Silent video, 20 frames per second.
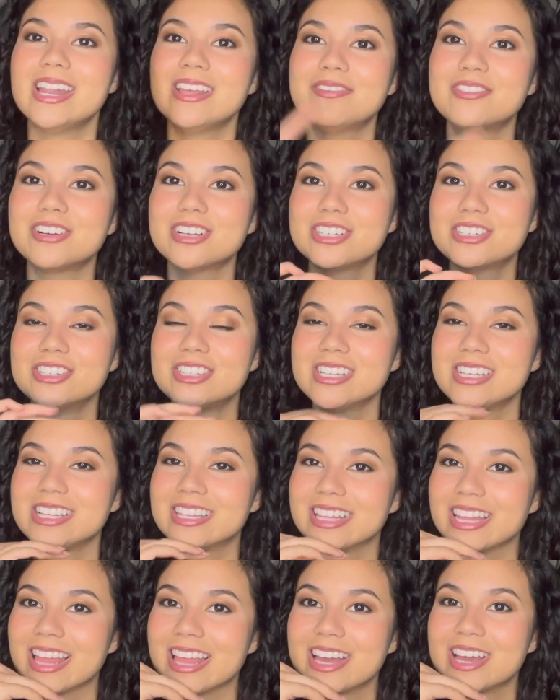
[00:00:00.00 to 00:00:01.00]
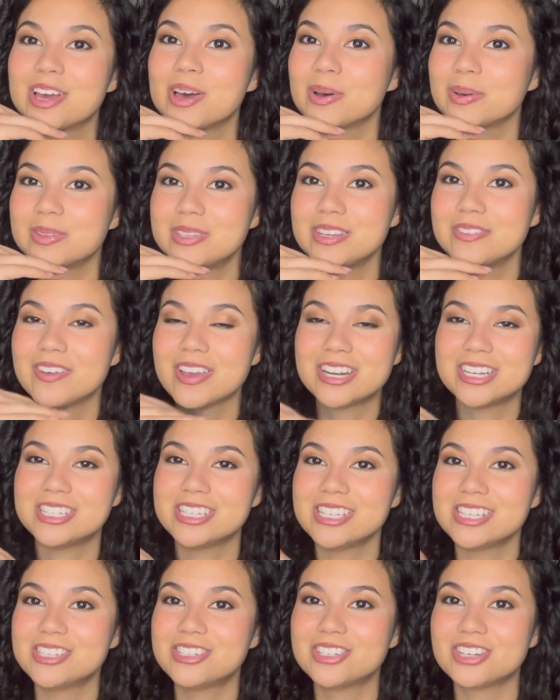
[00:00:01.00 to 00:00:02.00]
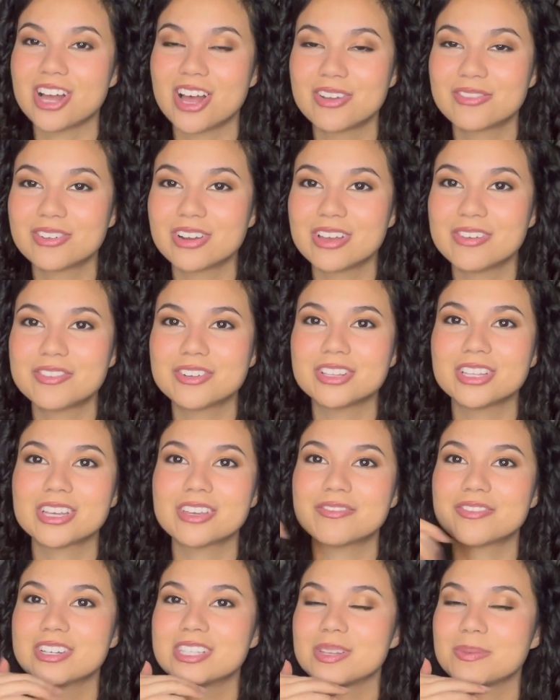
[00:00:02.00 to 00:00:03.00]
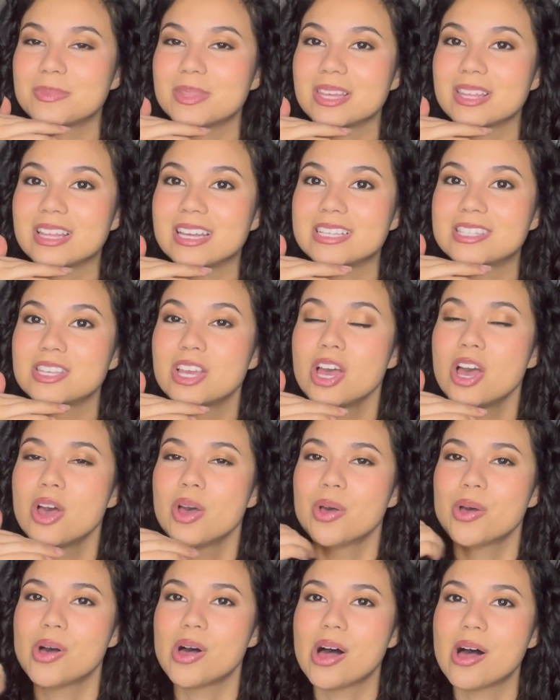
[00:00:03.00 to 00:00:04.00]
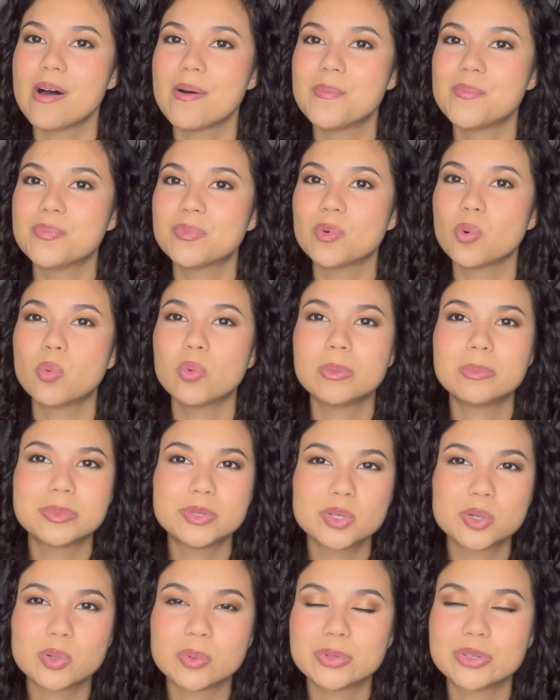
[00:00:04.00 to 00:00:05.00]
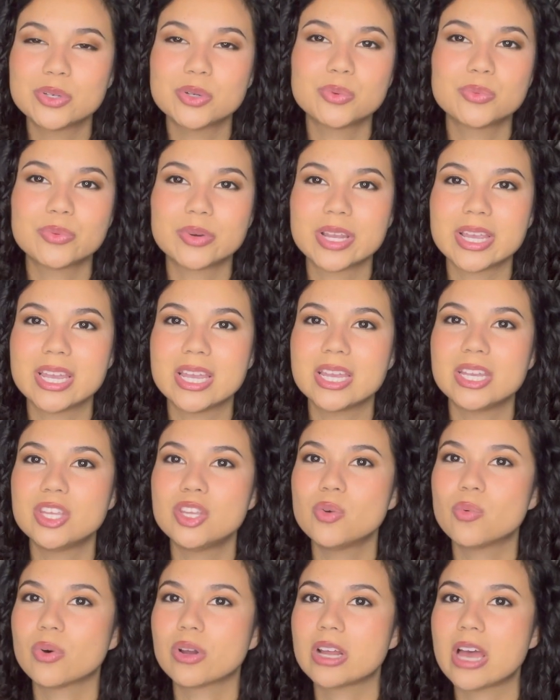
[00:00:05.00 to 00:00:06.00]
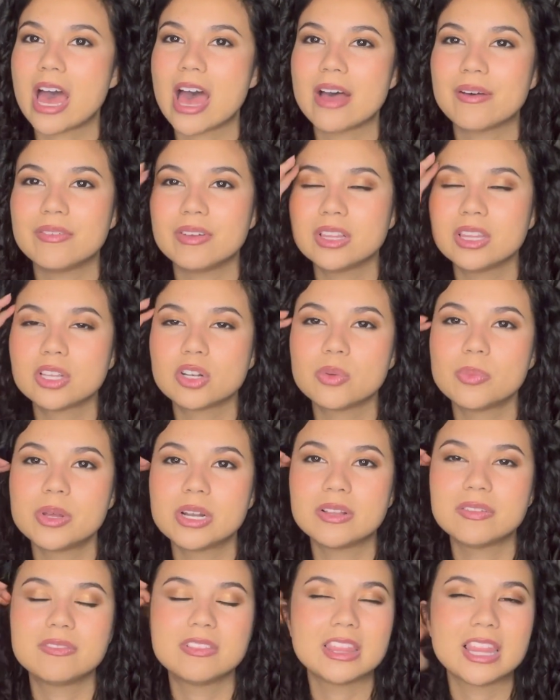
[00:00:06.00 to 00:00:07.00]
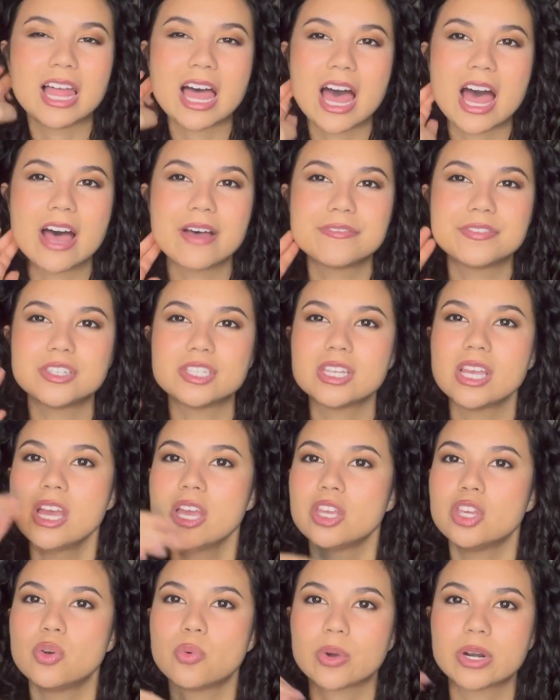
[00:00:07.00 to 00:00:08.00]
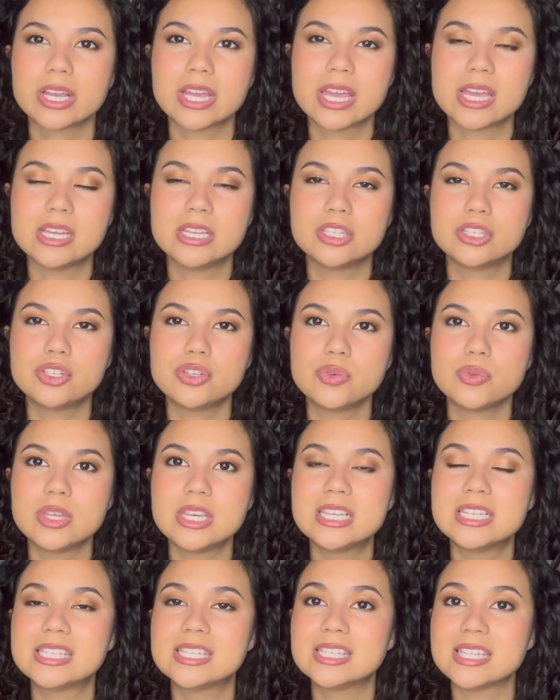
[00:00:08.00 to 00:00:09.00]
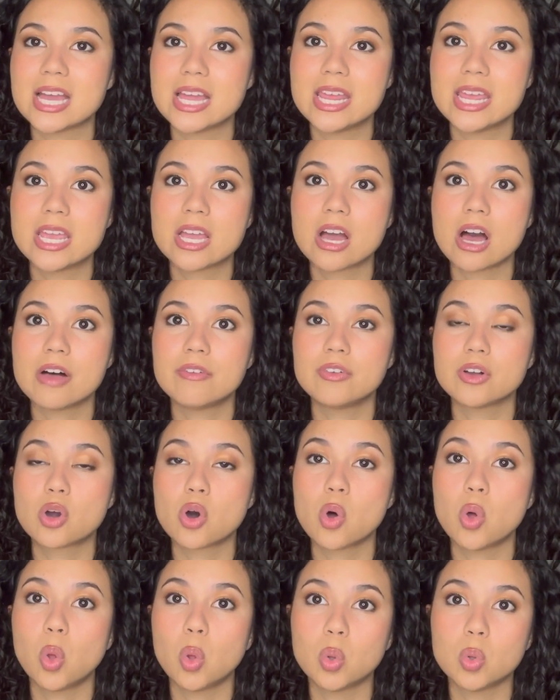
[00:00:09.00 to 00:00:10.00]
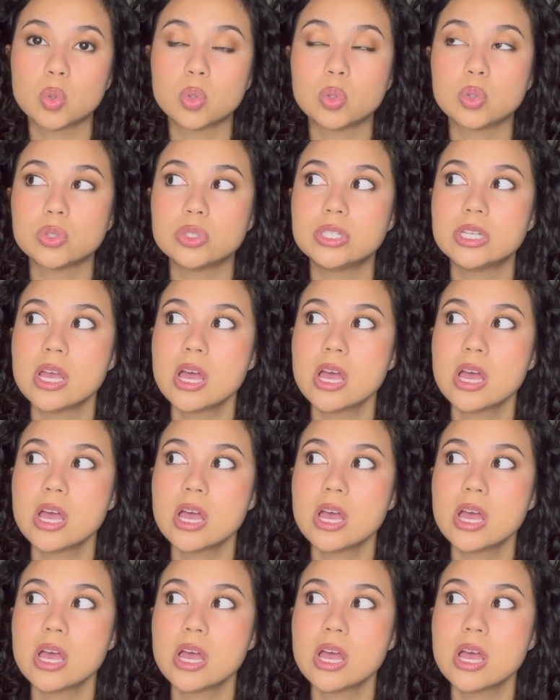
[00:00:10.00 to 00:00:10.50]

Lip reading: you're interested in cozy fantasy genre, if you're looking for something that's whimsical to read, you want to have a little bit of laughs, you want to get into the setting of a cold,